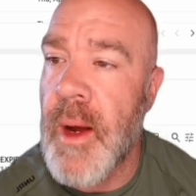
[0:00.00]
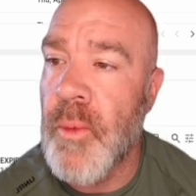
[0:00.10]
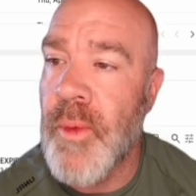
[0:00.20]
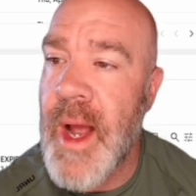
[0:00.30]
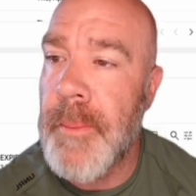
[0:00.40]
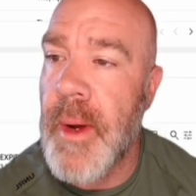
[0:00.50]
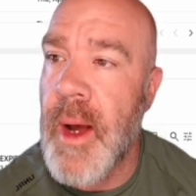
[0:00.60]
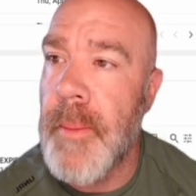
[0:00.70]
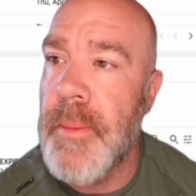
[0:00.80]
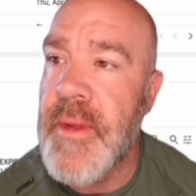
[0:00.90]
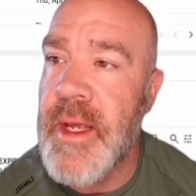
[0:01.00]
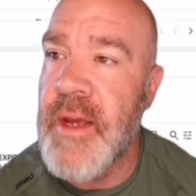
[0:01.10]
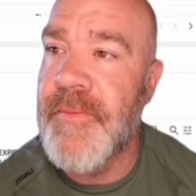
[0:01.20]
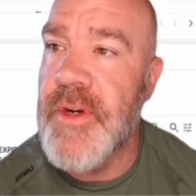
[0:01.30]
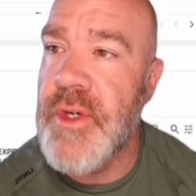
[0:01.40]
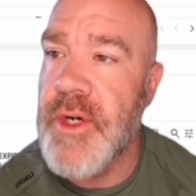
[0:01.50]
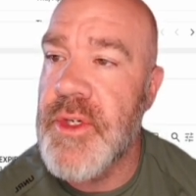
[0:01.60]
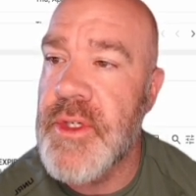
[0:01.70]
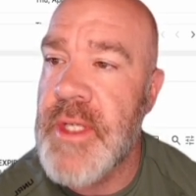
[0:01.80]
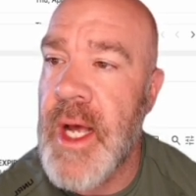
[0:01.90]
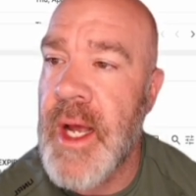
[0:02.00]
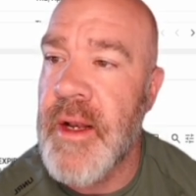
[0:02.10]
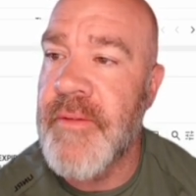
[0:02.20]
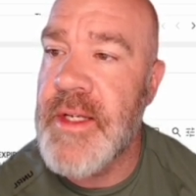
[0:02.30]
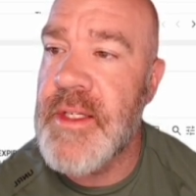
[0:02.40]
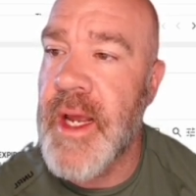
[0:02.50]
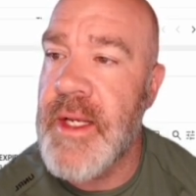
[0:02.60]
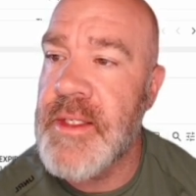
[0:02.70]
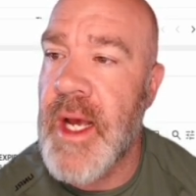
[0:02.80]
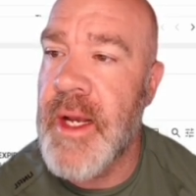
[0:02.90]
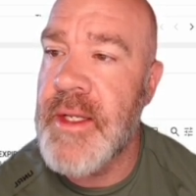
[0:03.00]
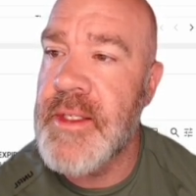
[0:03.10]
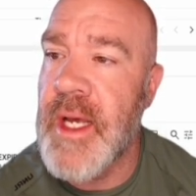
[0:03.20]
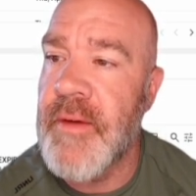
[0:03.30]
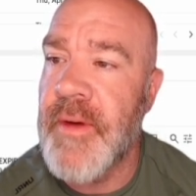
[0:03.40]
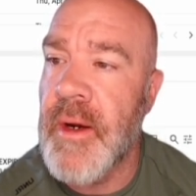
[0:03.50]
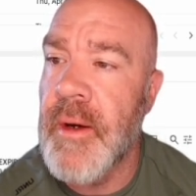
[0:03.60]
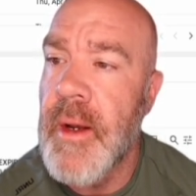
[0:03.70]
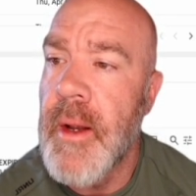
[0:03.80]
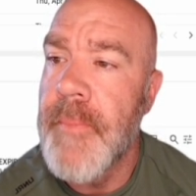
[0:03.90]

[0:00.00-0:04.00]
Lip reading: wrap up the infrastructure side and investigate side inside of here